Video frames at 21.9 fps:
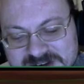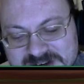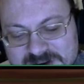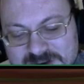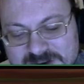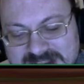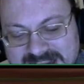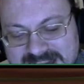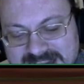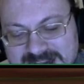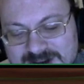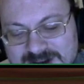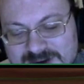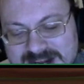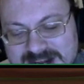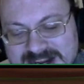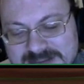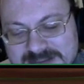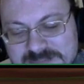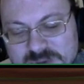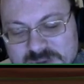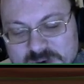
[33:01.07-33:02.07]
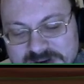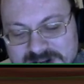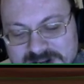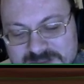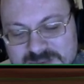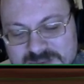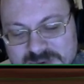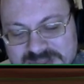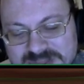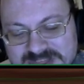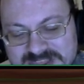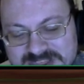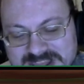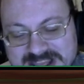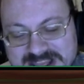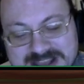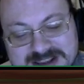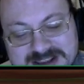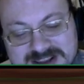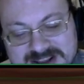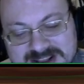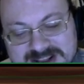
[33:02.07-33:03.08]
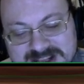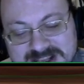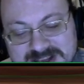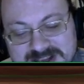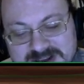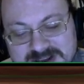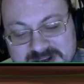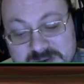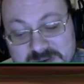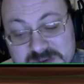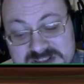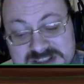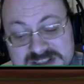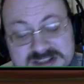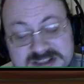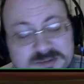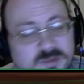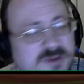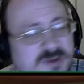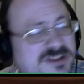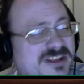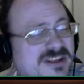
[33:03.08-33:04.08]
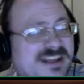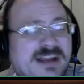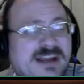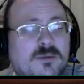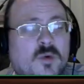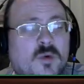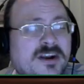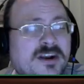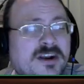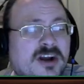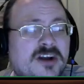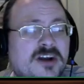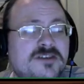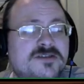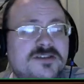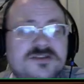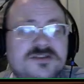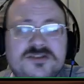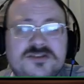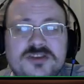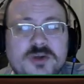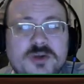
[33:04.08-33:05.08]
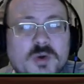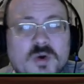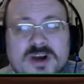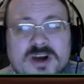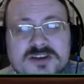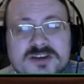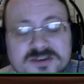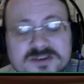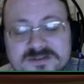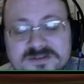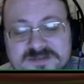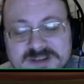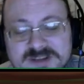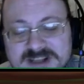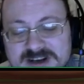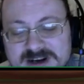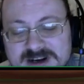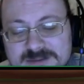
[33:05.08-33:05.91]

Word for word: know how I put up with the. It was it like 100, 200 filler